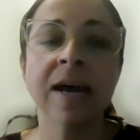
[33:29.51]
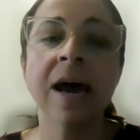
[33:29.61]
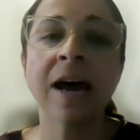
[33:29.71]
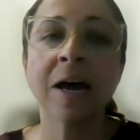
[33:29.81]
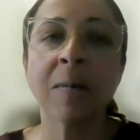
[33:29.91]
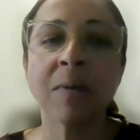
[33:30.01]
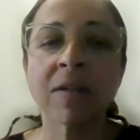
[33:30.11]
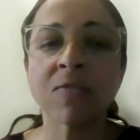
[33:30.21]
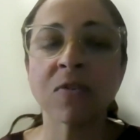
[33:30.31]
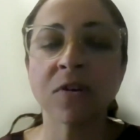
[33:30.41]
because
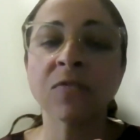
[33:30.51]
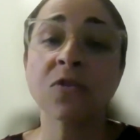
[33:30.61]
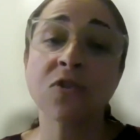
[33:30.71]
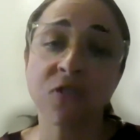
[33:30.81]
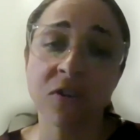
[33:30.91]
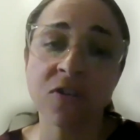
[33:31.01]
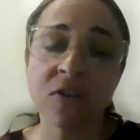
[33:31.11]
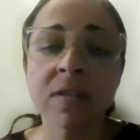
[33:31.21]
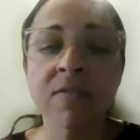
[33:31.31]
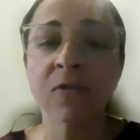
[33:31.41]
there's a lot of
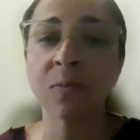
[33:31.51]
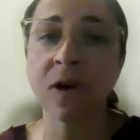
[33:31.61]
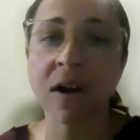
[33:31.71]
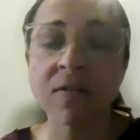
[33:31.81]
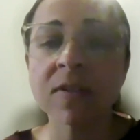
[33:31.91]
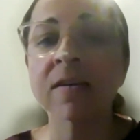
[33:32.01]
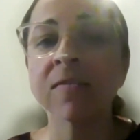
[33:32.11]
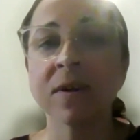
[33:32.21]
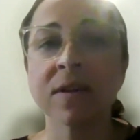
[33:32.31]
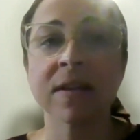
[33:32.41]
restrictions for privacy
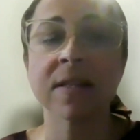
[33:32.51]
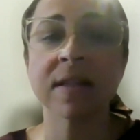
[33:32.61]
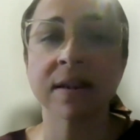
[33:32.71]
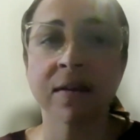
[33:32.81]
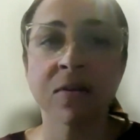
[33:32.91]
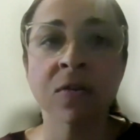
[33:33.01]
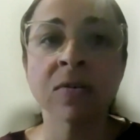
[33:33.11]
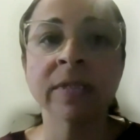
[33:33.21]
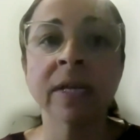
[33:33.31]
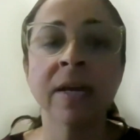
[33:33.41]
reasons and others.